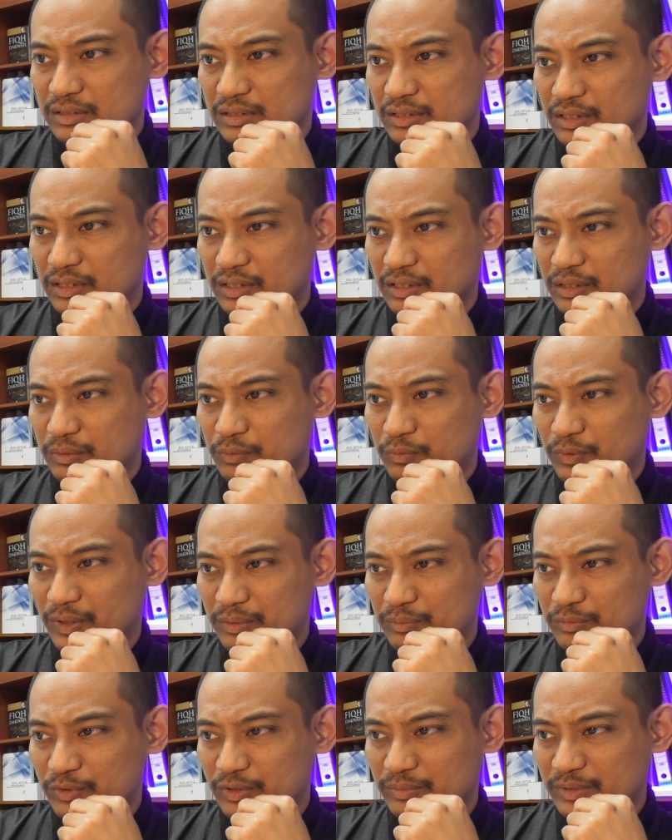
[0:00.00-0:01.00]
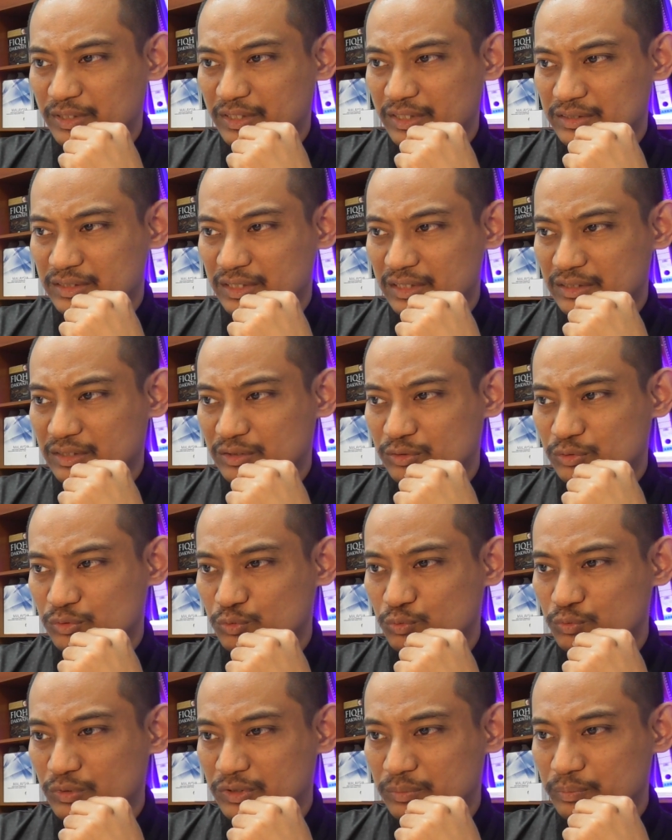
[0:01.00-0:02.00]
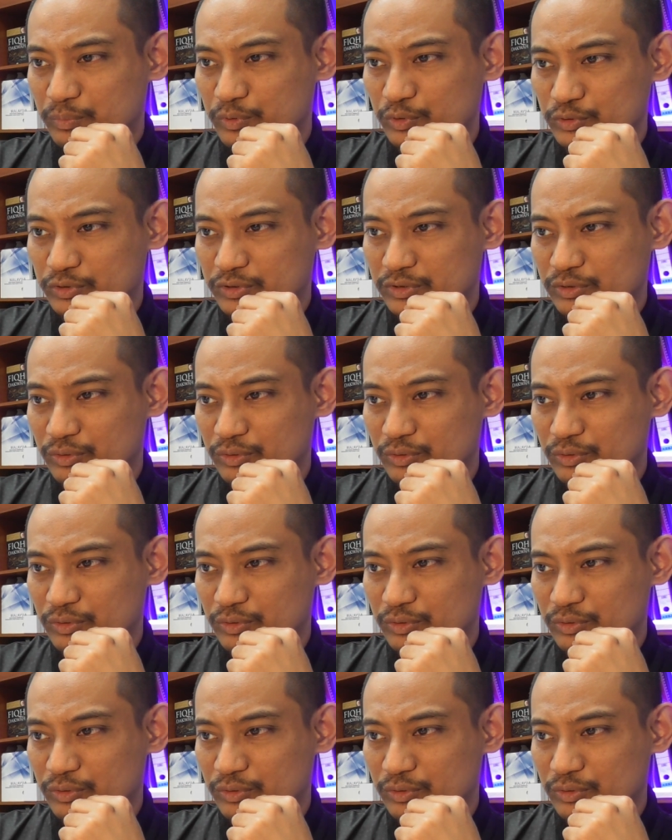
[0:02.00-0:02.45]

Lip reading: While Muhammad has nothing to do with both,